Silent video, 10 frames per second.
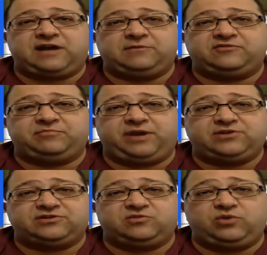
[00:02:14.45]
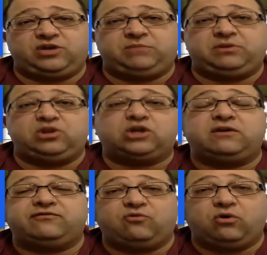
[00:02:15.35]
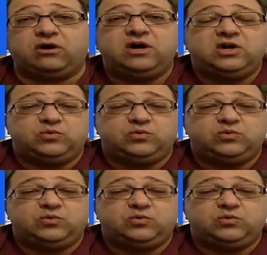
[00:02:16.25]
types of patients and what you're going to be looking for